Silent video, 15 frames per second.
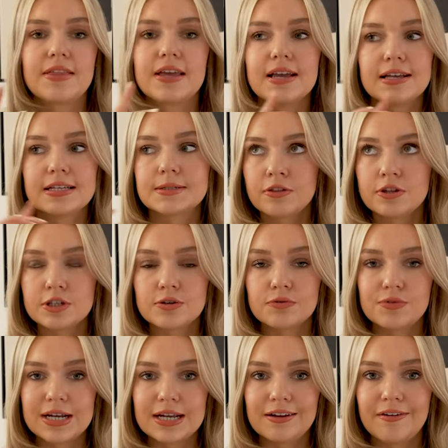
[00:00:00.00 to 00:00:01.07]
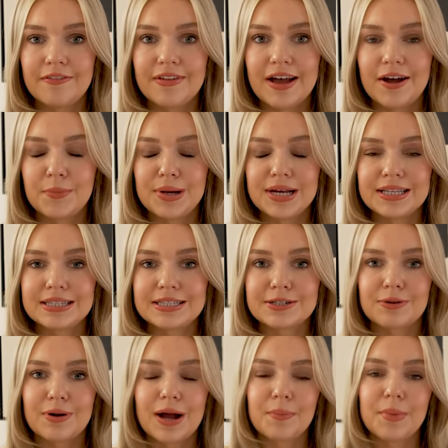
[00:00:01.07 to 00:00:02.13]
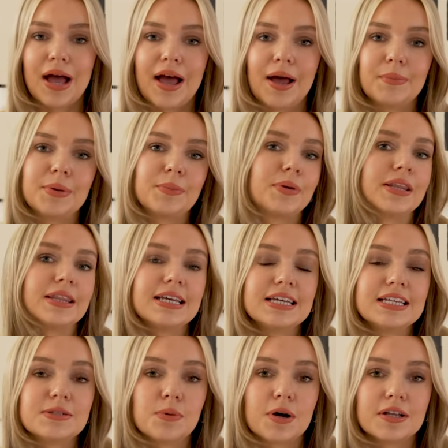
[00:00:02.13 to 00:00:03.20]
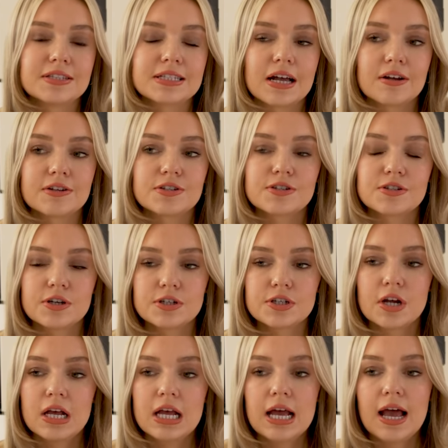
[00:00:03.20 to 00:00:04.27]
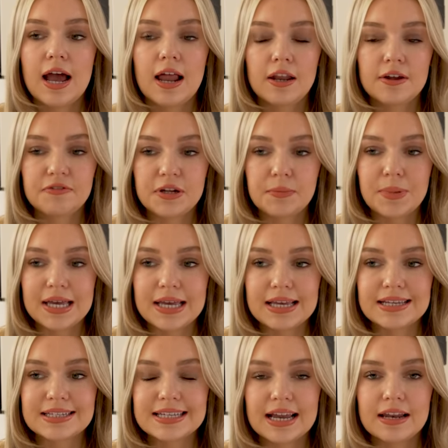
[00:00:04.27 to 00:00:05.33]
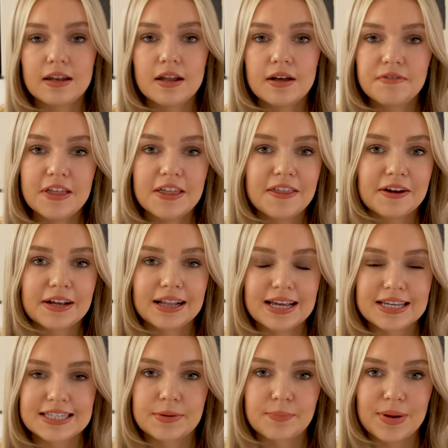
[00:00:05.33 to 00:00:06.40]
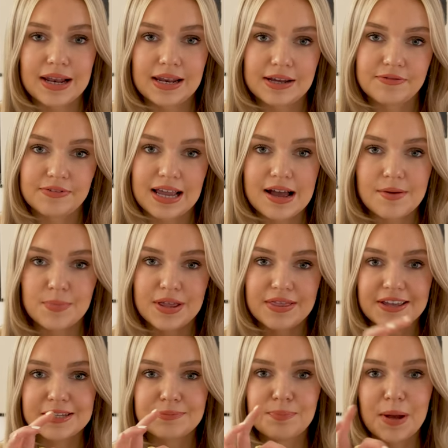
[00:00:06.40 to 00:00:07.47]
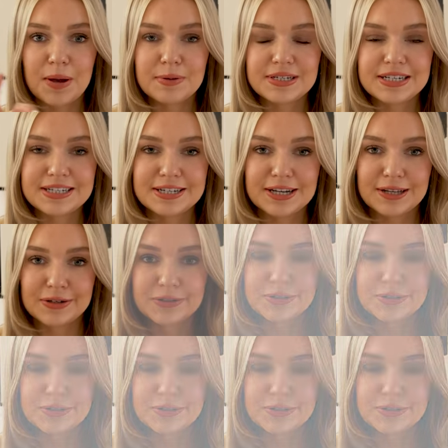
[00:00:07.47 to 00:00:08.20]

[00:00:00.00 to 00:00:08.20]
these, there's a reel on that on my Instagram. But these ones are such a lovely piece. I love that they're a classic ballet flat, but this bow detail on